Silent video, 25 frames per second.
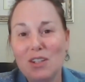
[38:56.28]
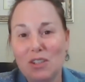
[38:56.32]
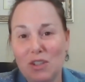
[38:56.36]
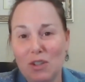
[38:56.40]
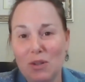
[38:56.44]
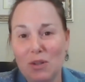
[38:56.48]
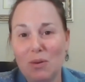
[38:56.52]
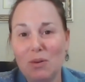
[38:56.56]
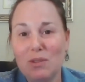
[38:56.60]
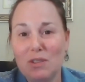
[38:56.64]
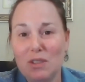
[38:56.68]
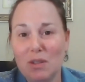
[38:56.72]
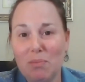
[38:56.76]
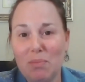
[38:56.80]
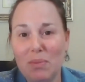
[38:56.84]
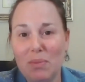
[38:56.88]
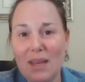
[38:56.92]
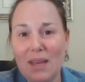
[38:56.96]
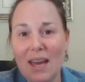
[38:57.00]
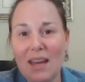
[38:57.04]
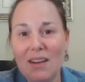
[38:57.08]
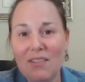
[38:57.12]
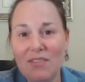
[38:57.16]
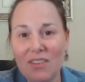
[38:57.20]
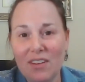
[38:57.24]
to also
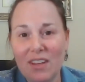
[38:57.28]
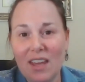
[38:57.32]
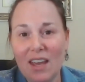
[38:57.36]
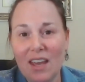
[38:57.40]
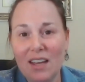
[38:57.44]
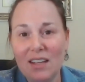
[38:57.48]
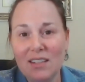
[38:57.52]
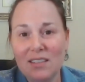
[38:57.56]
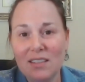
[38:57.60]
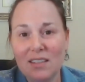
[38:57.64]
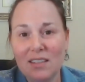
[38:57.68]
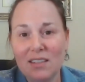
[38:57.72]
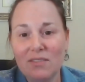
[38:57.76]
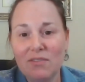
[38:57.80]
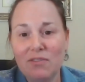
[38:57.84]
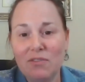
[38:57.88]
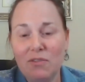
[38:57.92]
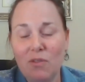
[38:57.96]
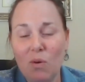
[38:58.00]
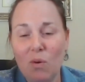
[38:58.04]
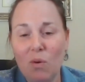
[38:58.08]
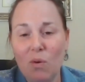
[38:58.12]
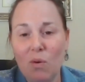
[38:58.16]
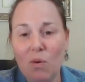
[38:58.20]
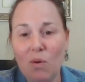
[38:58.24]
be advocating
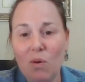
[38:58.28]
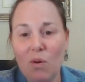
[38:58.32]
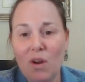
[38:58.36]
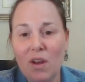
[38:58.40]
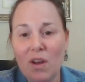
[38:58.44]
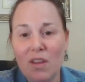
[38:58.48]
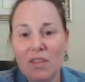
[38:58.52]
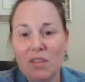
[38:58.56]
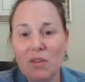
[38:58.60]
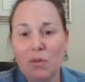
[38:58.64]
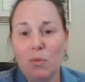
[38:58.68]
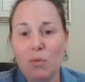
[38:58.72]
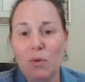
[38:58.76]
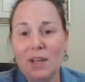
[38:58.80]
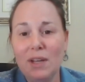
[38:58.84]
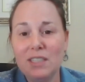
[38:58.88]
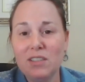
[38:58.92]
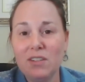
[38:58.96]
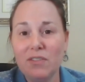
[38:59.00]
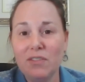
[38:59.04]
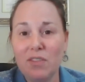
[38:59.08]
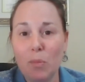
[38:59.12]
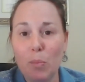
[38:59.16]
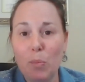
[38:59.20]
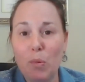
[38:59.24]
for the
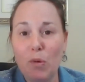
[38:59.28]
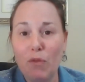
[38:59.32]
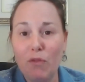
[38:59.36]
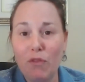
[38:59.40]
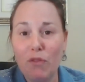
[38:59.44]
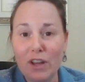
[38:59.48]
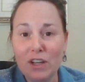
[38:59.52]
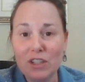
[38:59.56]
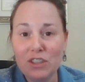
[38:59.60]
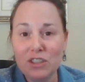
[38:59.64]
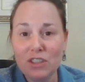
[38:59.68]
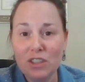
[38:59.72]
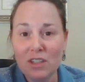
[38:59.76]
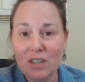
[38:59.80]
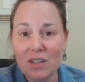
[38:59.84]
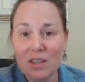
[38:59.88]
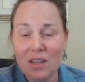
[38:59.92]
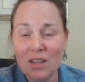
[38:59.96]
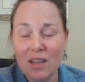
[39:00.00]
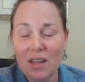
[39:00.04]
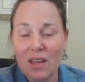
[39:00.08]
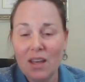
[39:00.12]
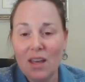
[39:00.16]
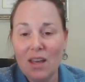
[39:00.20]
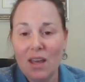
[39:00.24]
rest of the profession
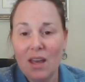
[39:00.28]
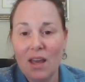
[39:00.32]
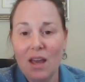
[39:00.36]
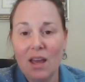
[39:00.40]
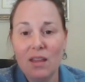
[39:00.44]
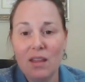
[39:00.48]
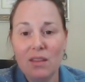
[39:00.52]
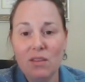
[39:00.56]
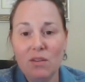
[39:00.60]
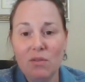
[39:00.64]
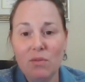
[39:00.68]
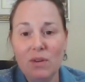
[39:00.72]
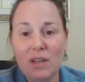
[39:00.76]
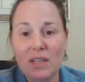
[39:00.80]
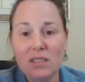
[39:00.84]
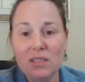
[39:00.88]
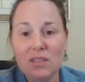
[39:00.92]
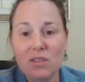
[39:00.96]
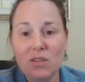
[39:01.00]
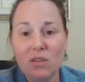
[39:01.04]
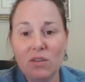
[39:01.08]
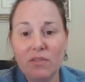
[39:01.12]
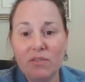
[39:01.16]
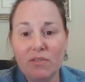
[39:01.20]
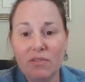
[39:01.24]
and the
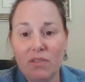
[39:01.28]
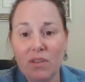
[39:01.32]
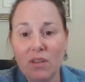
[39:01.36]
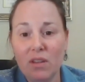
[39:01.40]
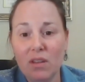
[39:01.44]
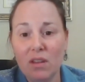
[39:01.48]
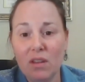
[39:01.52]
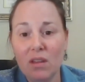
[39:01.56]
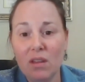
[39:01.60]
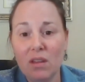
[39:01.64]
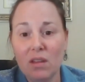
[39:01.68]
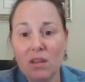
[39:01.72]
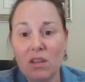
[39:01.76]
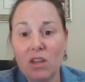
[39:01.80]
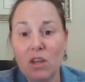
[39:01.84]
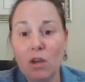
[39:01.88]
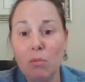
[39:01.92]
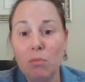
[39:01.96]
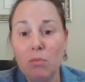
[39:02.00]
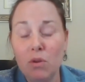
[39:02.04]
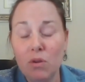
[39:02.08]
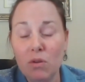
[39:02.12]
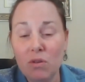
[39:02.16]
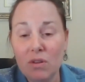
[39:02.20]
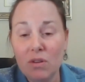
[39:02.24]
rest of the
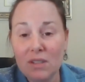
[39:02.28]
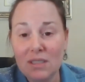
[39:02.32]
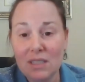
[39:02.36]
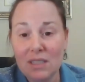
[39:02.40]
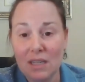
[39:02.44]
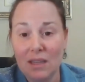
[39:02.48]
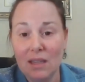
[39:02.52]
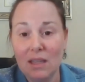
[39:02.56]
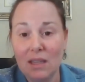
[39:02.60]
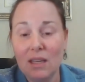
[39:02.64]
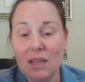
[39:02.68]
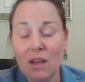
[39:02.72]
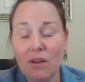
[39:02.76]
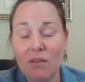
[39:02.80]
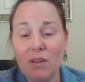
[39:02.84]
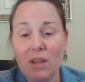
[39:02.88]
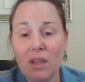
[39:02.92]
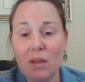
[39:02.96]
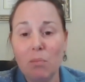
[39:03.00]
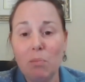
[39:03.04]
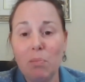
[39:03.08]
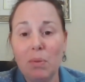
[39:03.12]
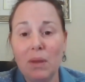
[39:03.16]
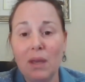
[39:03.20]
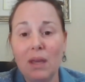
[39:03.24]
community, the hearing
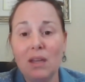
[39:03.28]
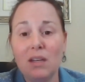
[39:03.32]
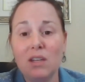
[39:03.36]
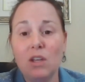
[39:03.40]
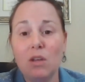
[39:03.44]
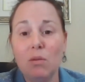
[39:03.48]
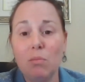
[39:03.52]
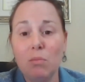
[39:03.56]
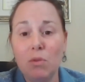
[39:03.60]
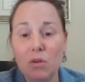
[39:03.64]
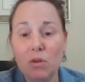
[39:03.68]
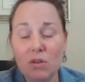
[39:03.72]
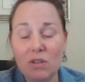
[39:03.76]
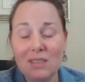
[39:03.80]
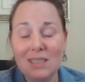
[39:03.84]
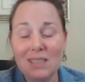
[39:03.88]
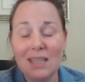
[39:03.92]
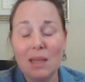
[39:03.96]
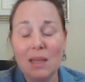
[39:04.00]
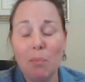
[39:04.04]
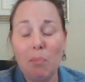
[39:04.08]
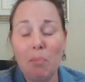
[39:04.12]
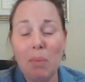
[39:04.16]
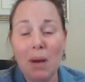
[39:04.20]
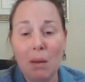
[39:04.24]
impaired community,
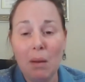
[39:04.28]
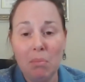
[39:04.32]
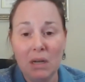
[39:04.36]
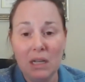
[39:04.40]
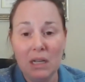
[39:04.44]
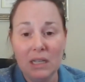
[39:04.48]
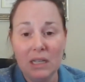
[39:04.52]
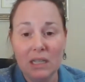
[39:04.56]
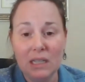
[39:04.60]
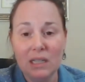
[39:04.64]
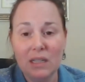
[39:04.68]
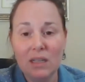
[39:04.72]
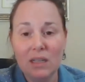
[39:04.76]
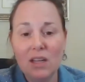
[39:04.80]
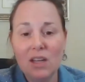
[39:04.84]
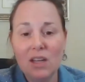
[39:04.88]
the public.